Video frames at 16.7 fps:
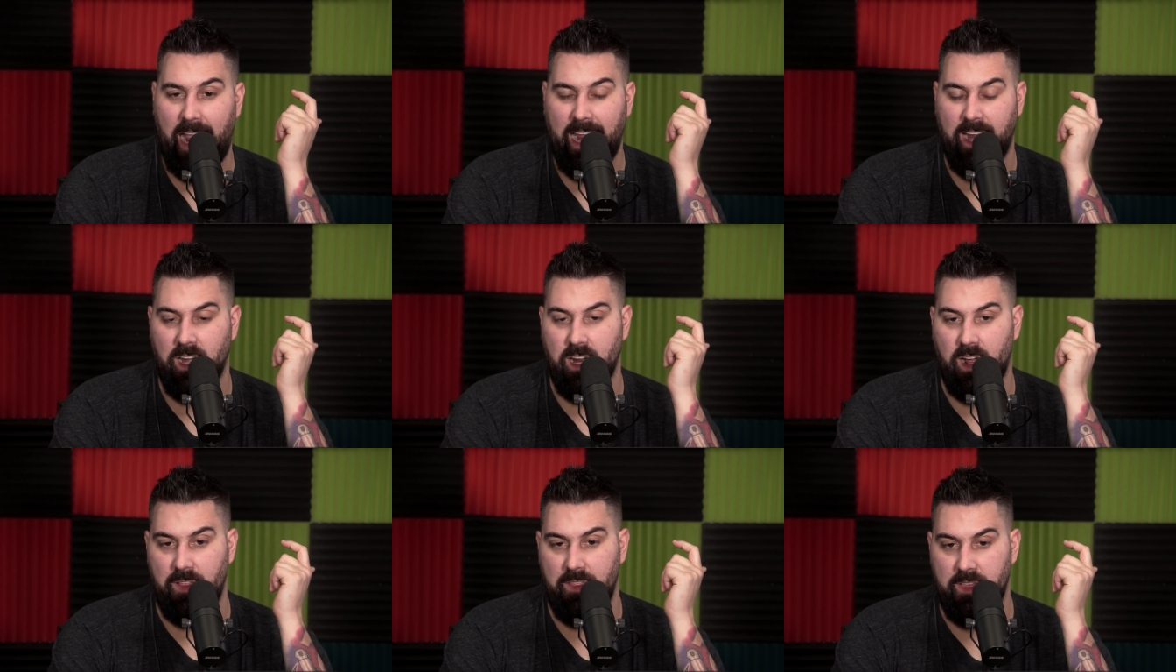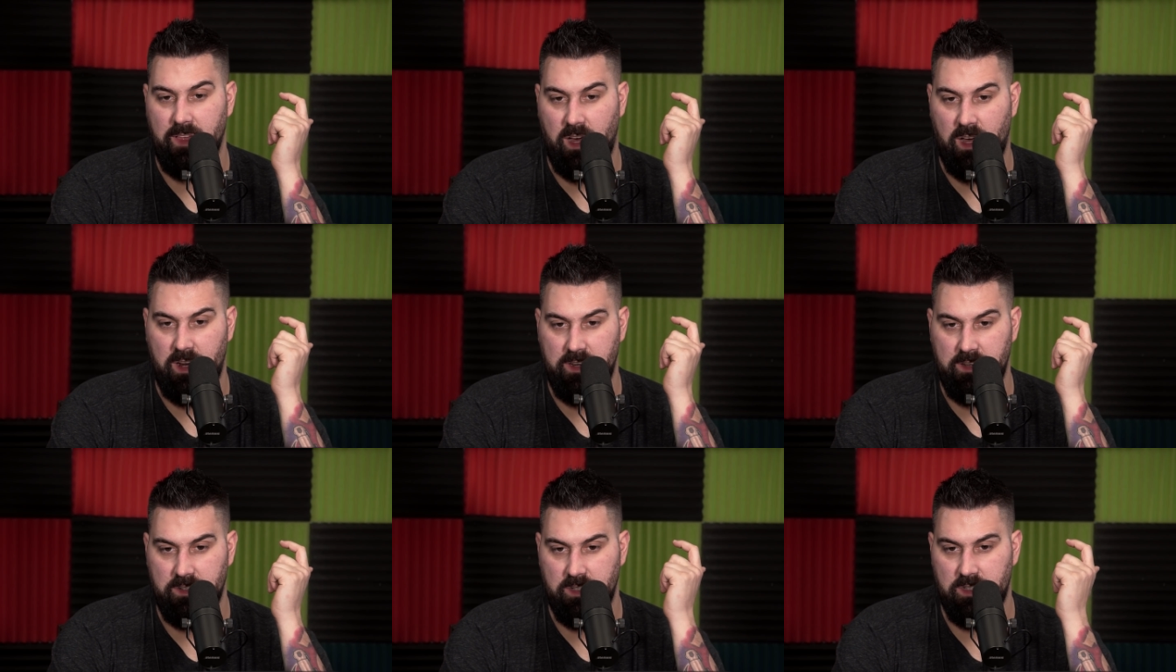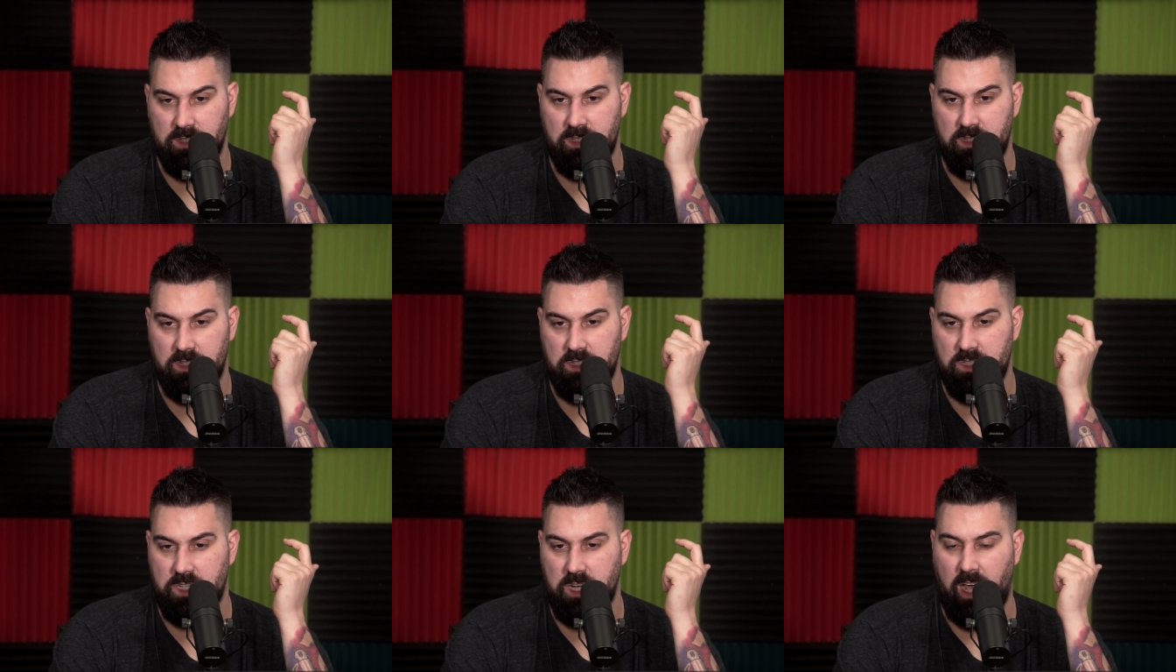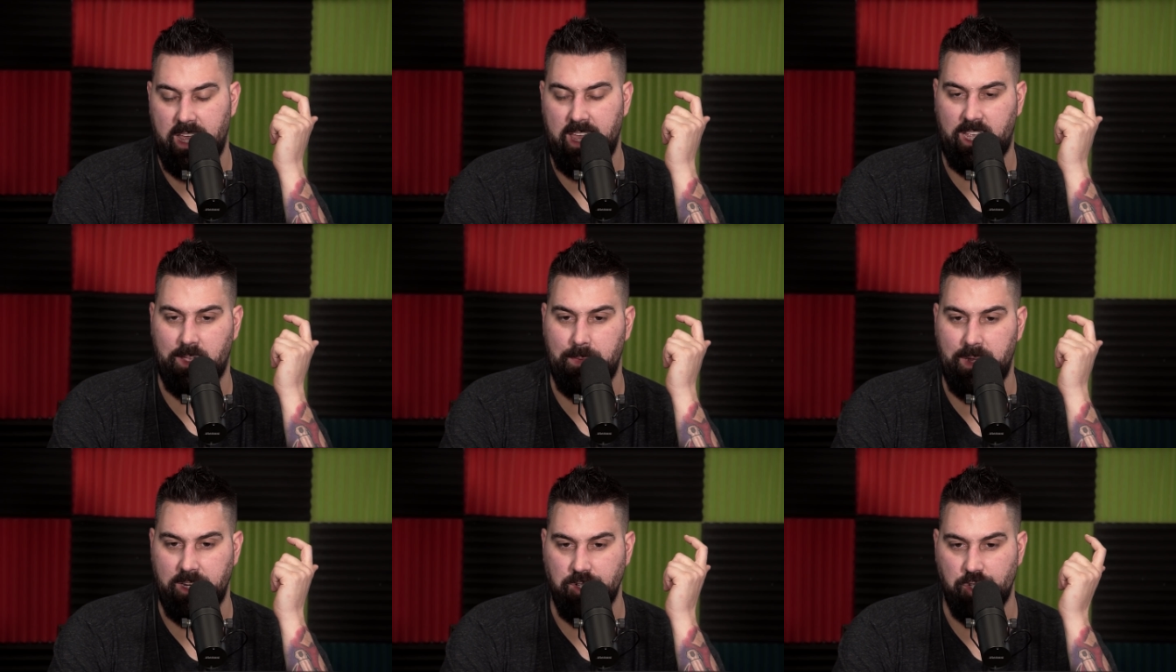hating on Hickman.
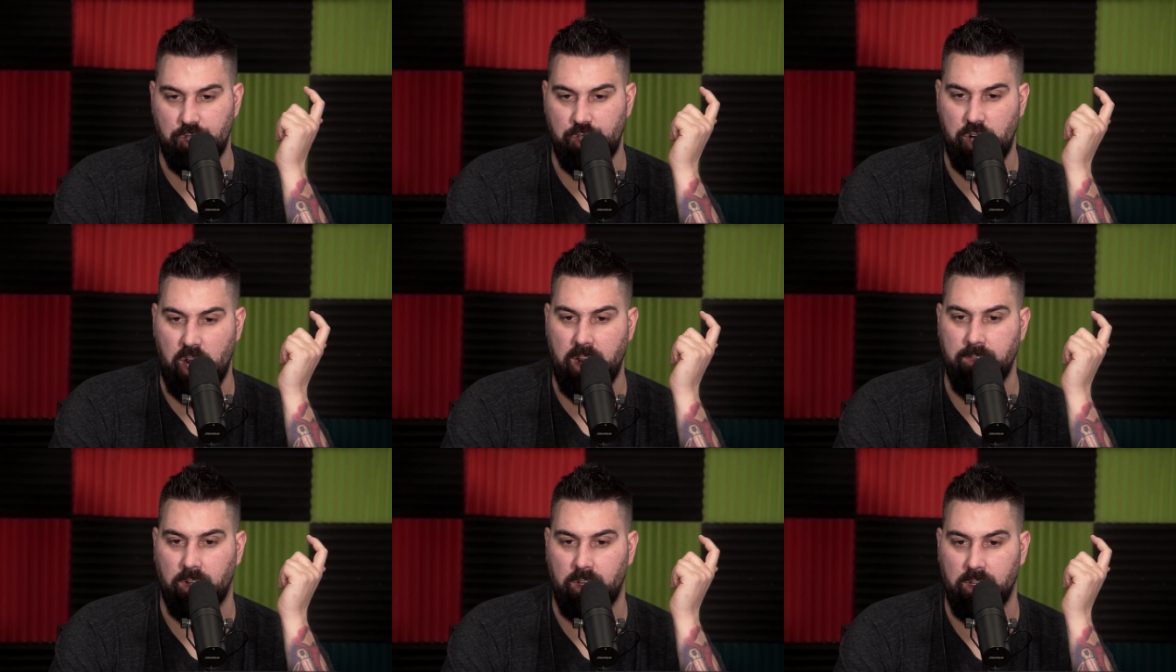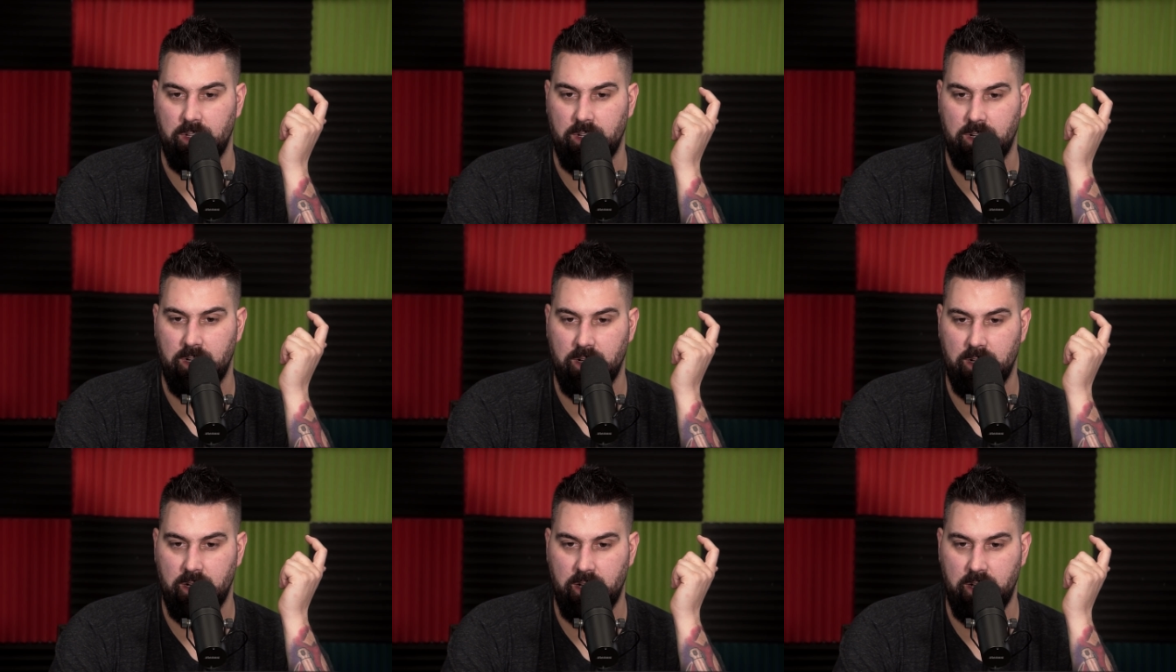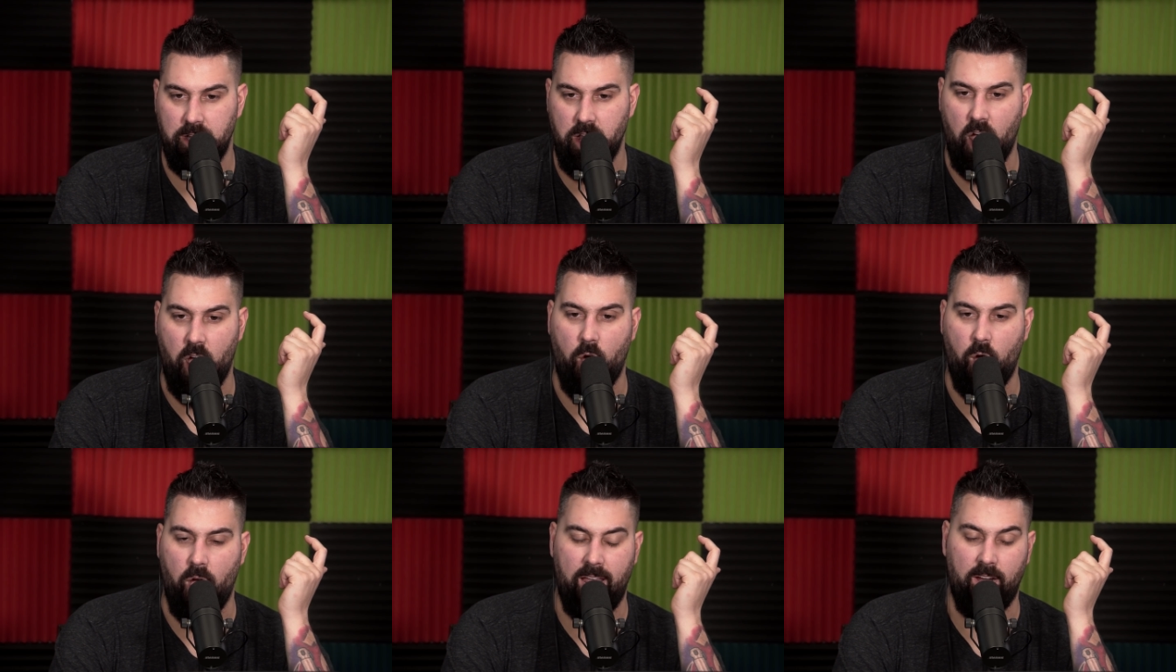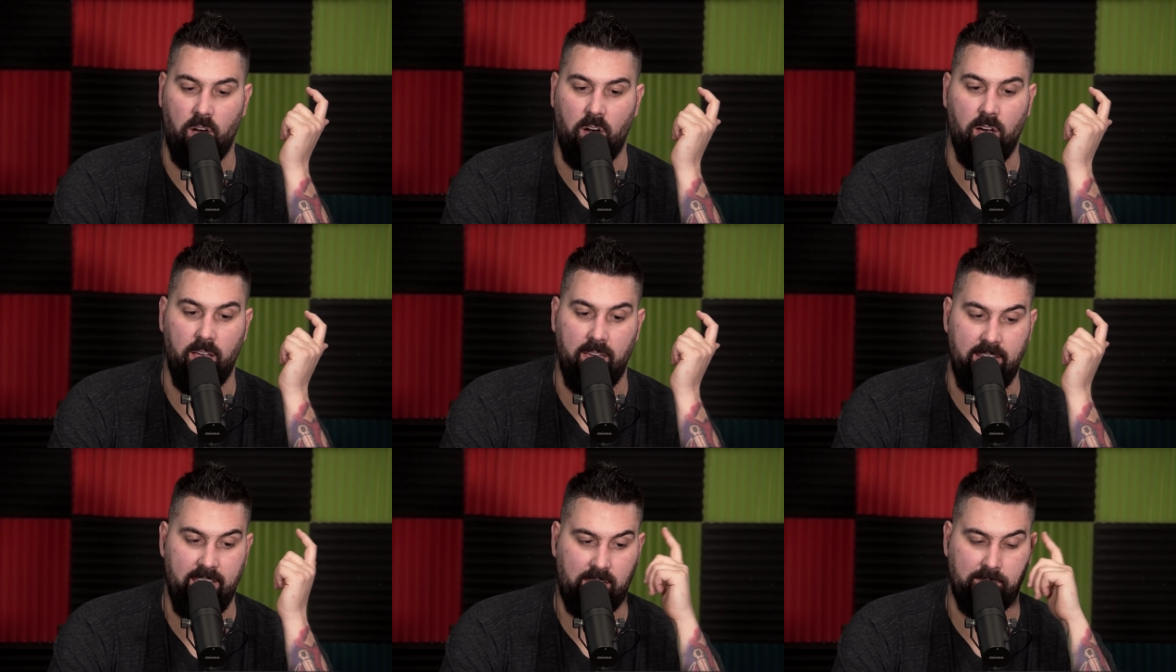Yeah, you're not a big X-Men fan right now, yeah. No, at
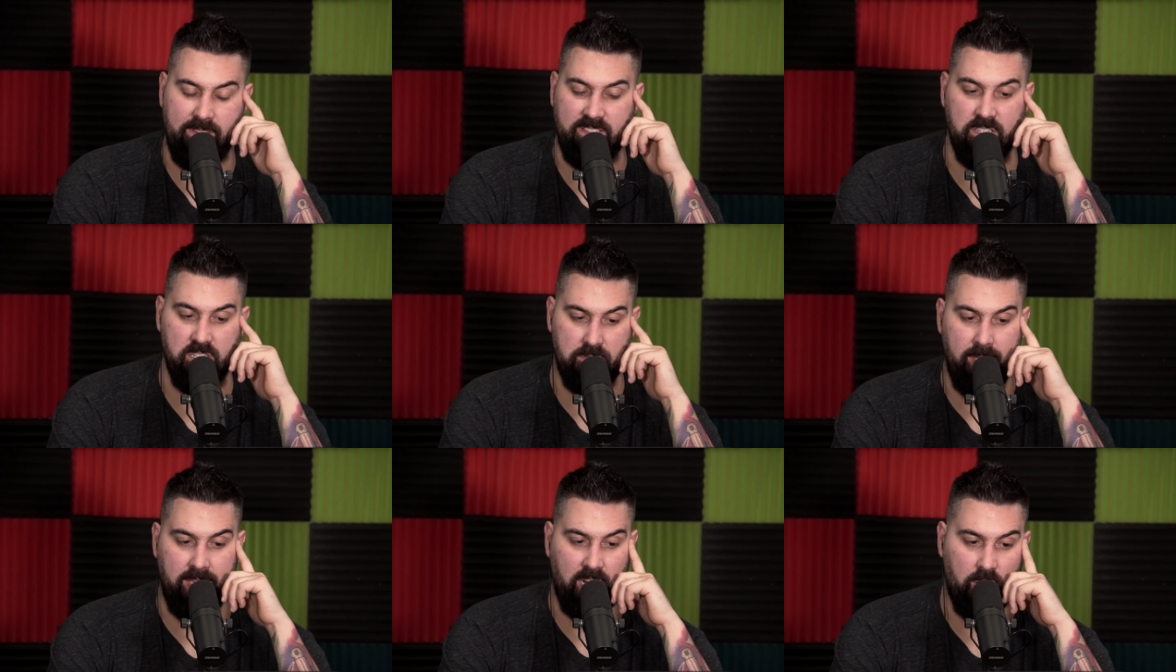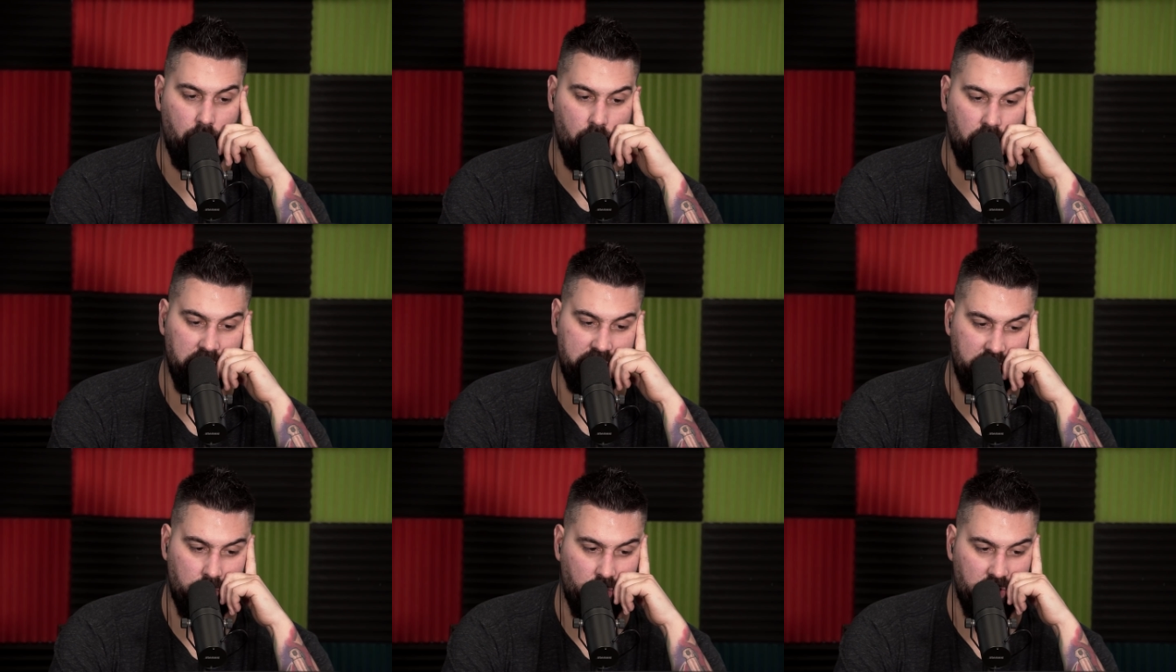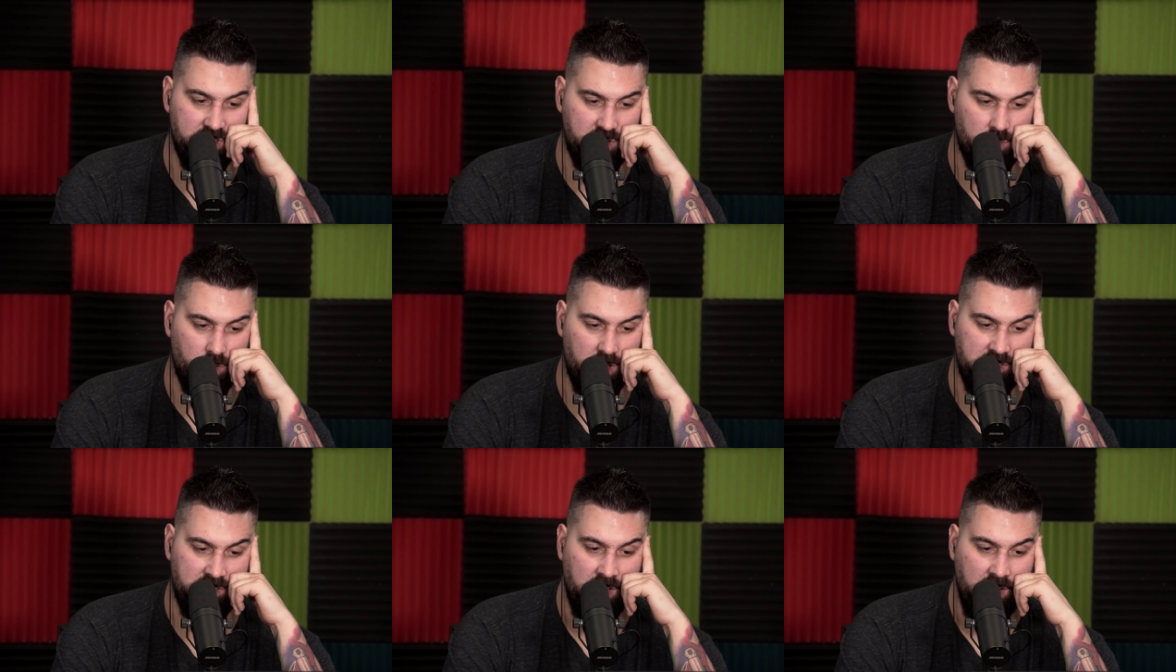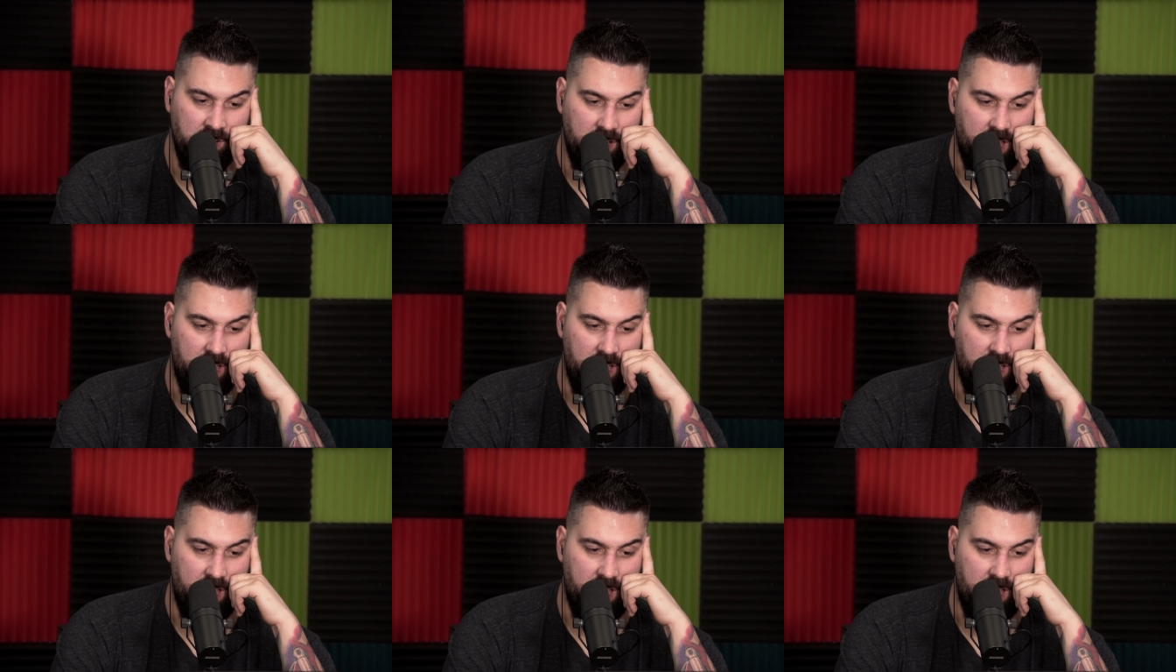all. And Hickman's just making it worse and worse and worse.